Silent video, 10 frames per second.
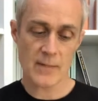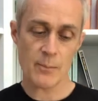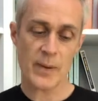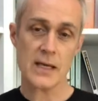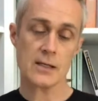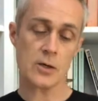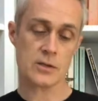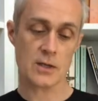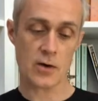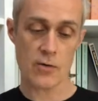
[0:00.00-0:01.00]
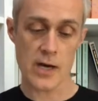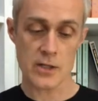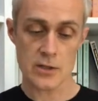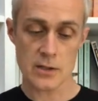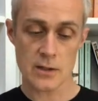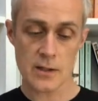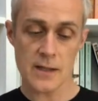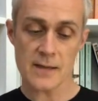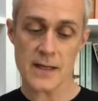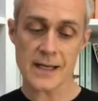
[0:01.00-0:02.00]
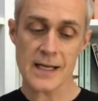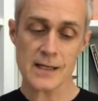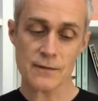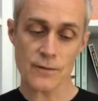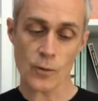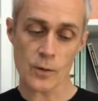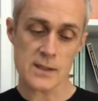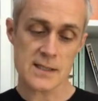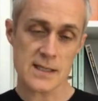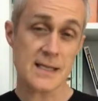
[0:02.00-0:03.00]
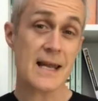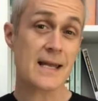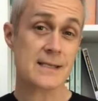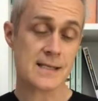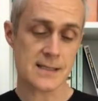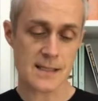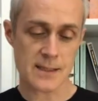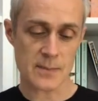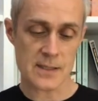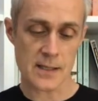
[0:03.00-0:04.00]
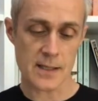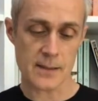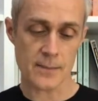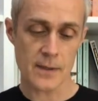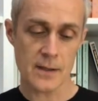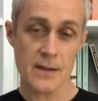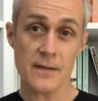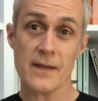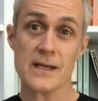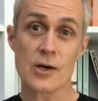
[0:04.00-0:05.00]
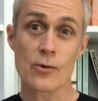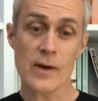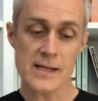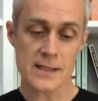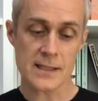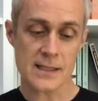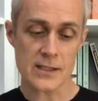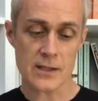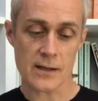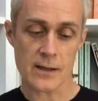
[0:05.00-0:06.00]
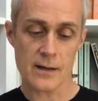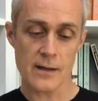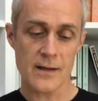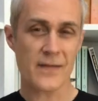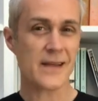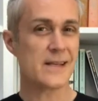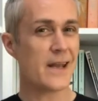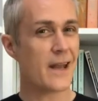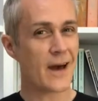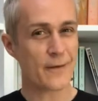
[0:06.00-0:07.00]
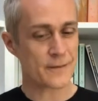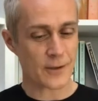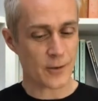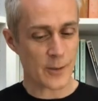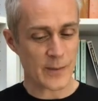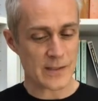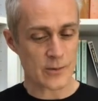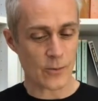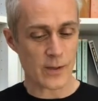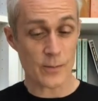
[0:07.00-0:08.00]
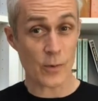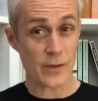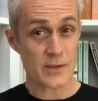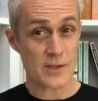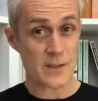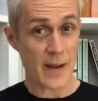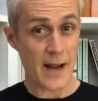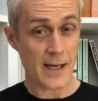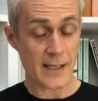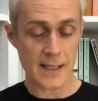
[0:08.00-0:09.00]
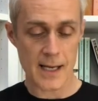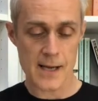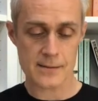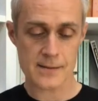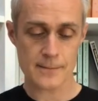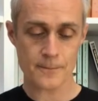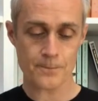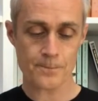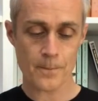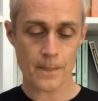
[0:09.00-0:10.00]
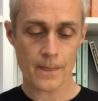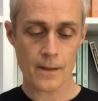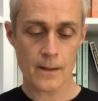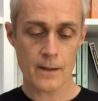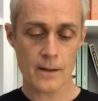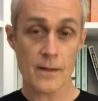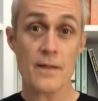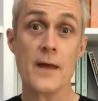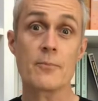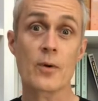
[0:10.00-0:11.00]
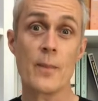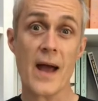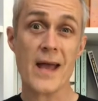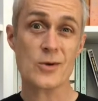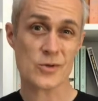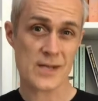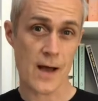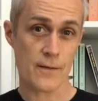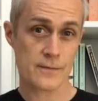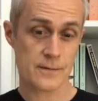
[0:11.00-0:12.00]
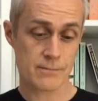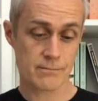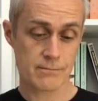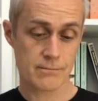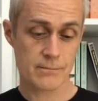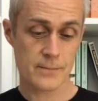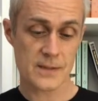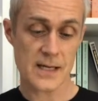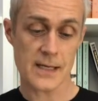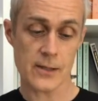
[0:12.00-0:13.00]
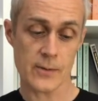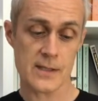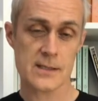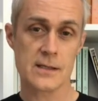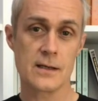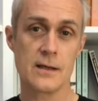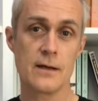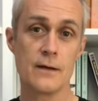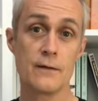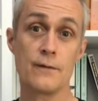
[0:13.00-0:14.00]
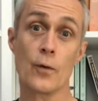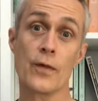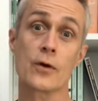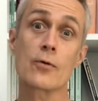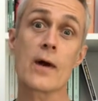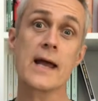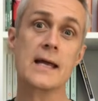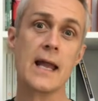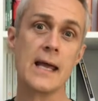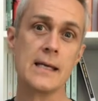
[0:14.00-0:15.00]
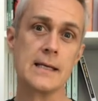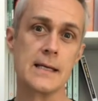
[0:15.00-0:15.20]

Pete looked at Krish, then leaned forward to see Nancy sitting beside him. They grinned at each other. They loved a creepy story more than just about anything else. "Then prepare yourselves," said Lewis, "for the Grey Lady."